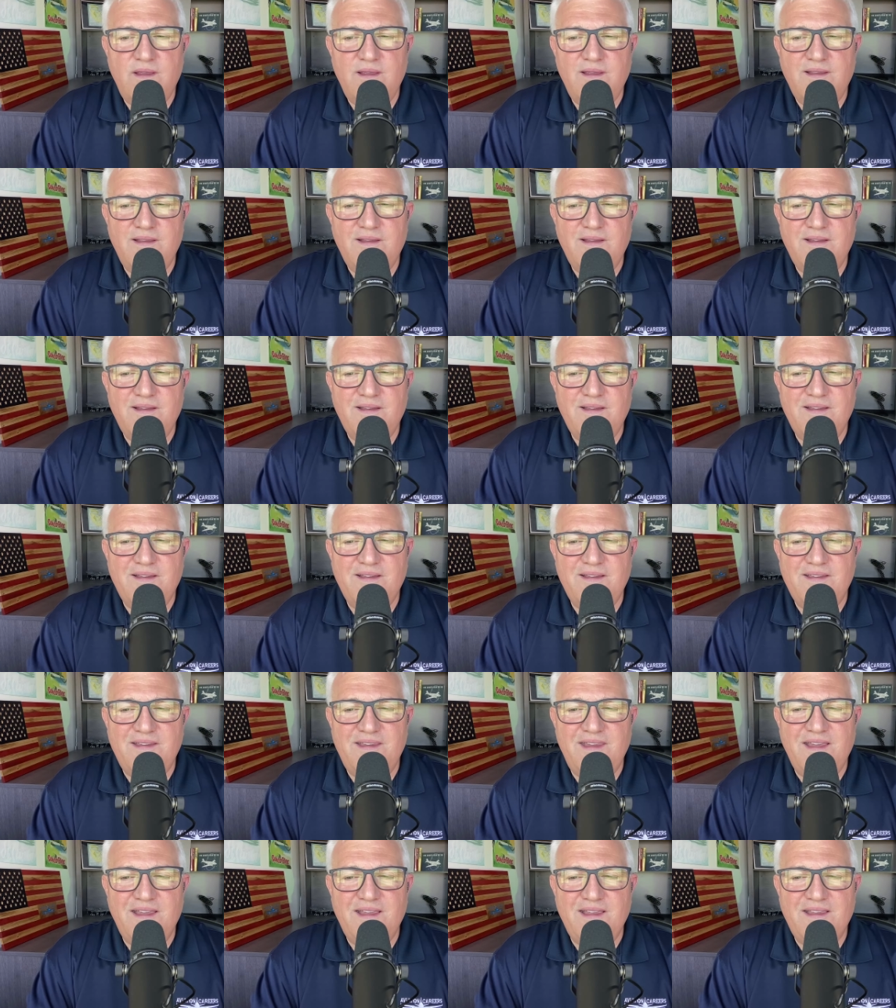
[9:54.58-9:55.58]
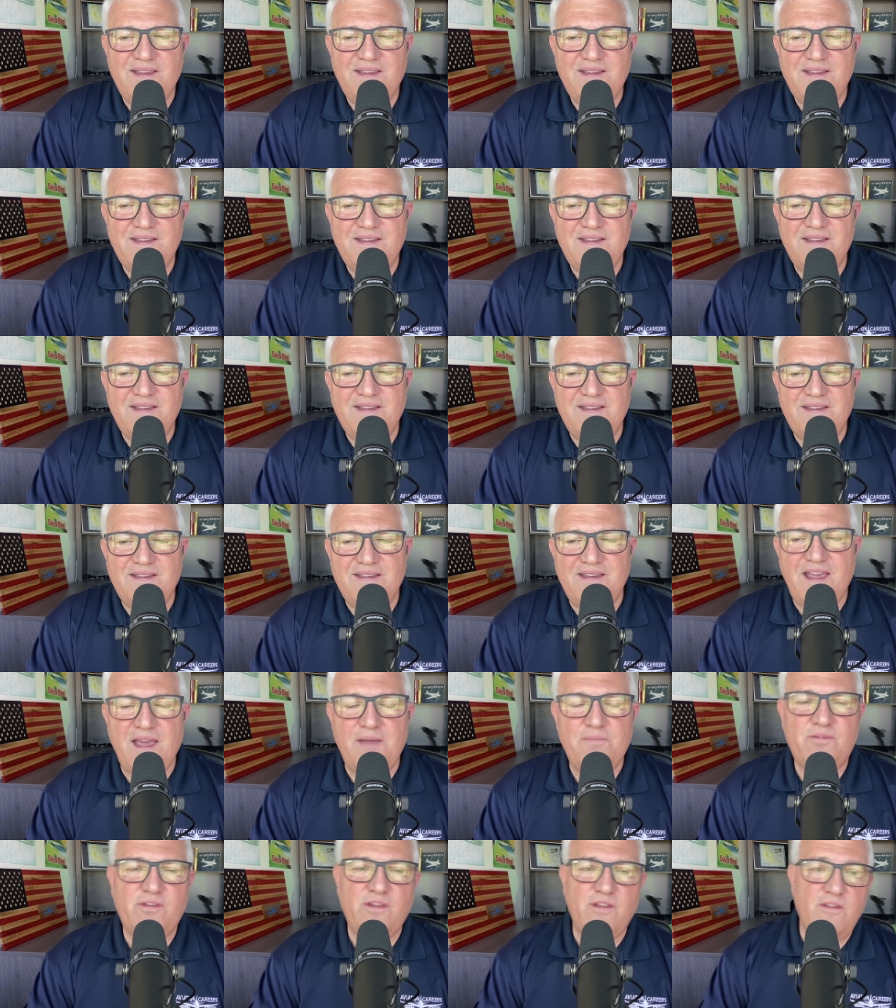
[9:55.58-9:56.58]
from Canada. Yeah.
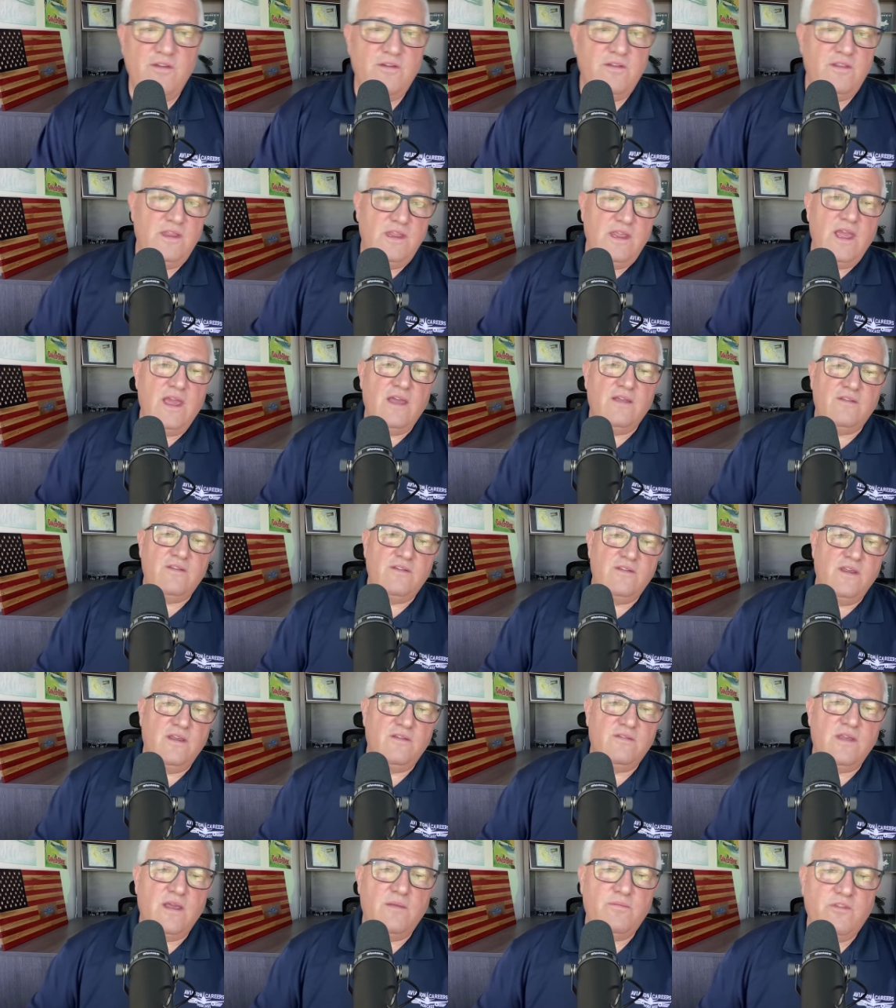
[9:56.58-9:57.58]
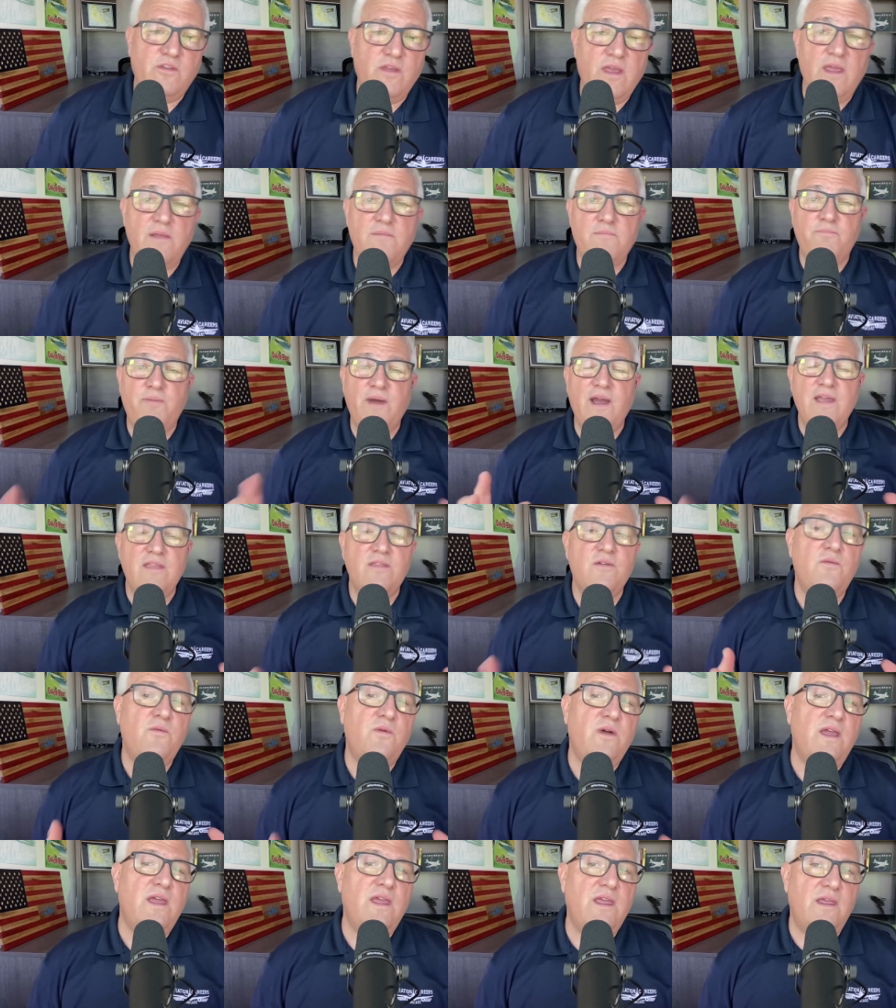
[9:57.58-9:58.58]
Absolutely. Yes. Yes, absolutely. And by the
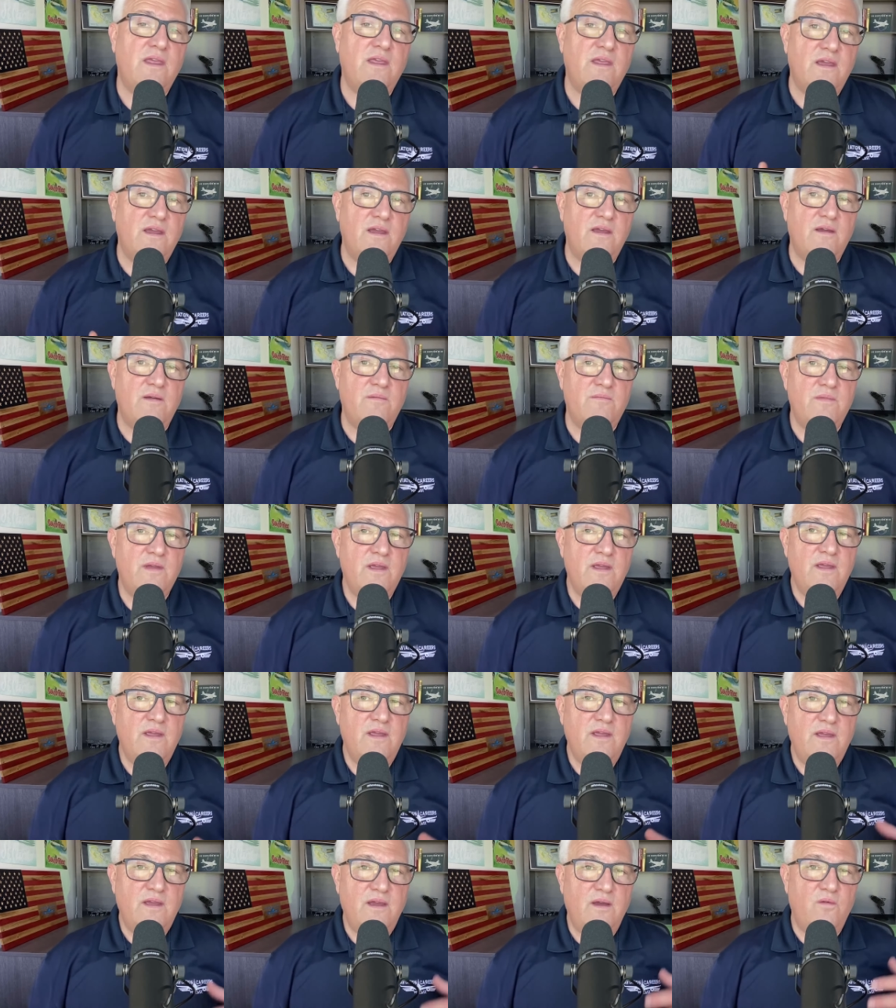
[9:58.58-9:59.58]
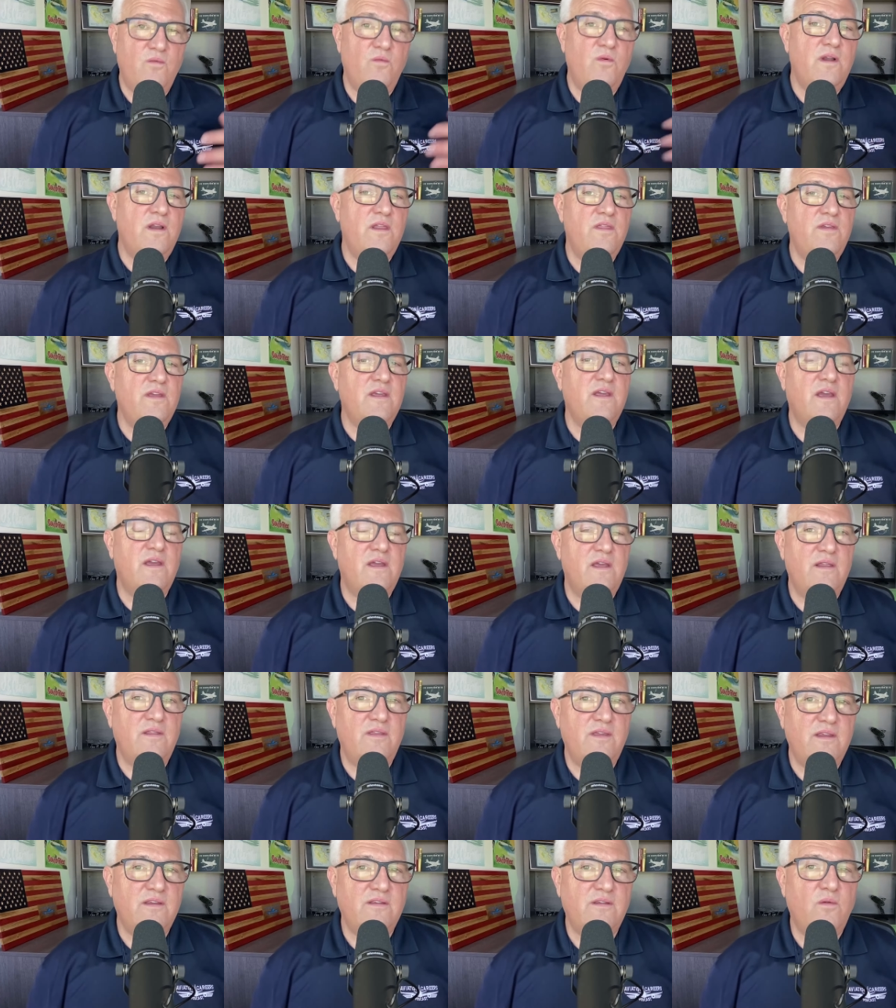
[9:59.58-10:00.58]
way, one of the
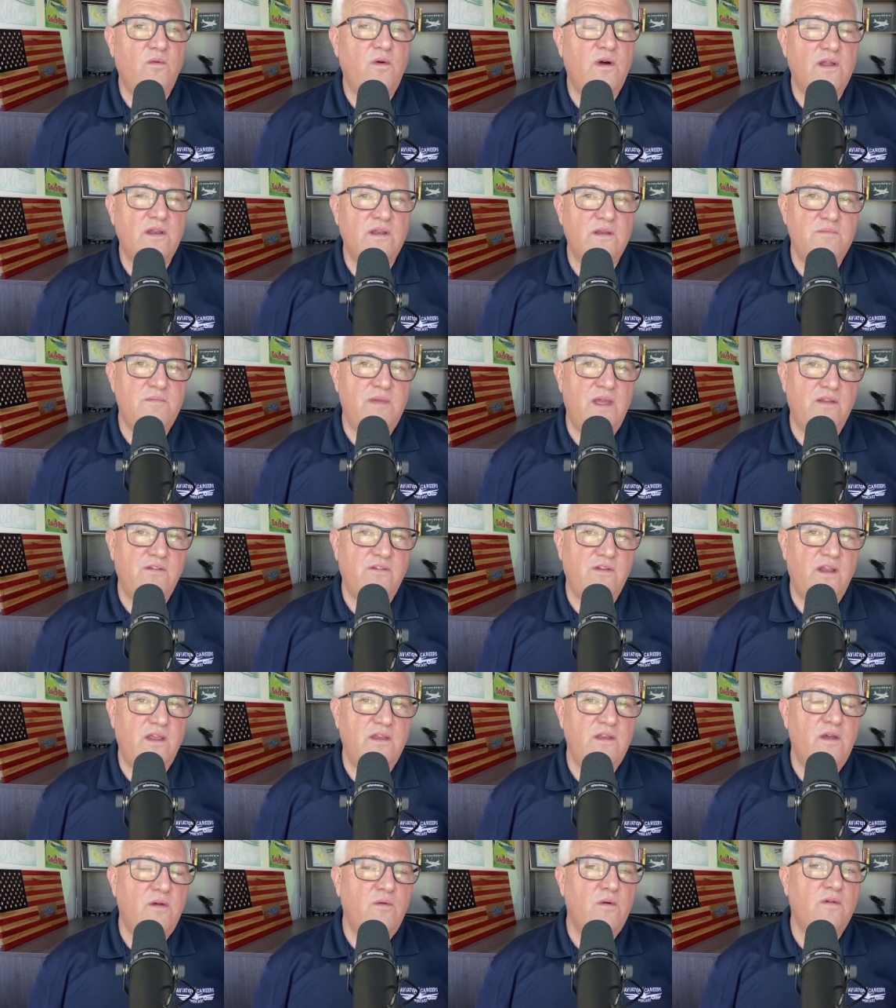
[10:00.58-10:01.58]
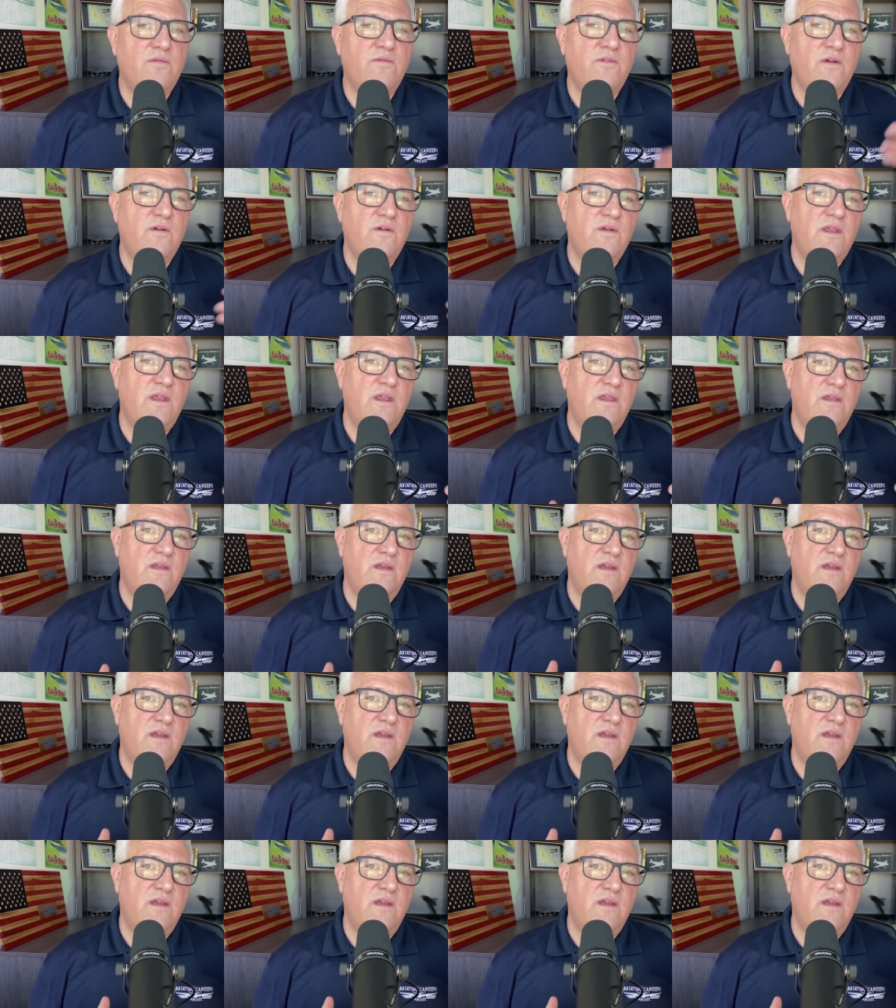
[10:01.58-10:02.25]
things I wanted to mention, I know we're very